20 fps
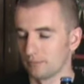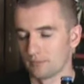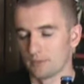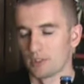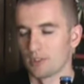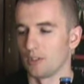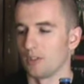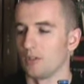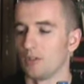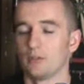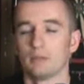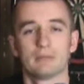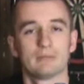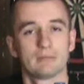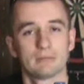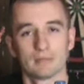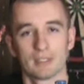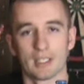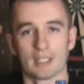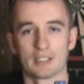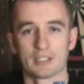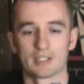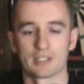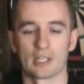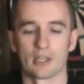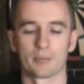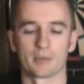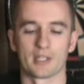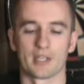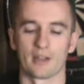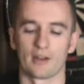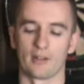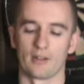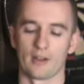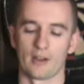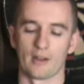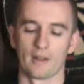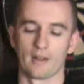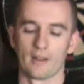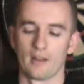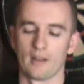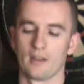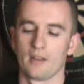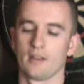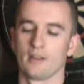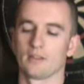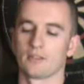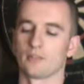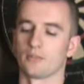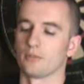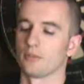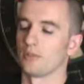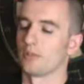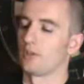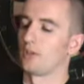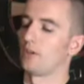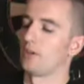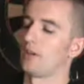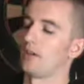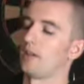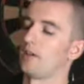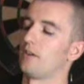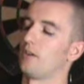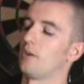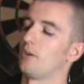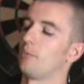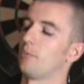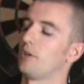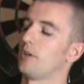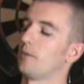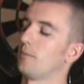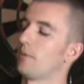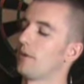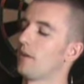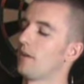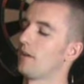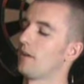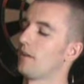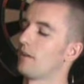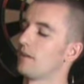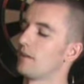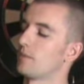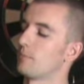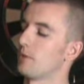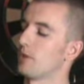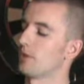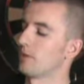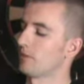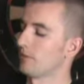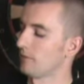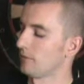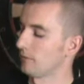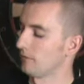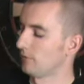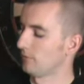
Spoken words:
so it just helps out a lot. So we're going to go ahead and open up this beer,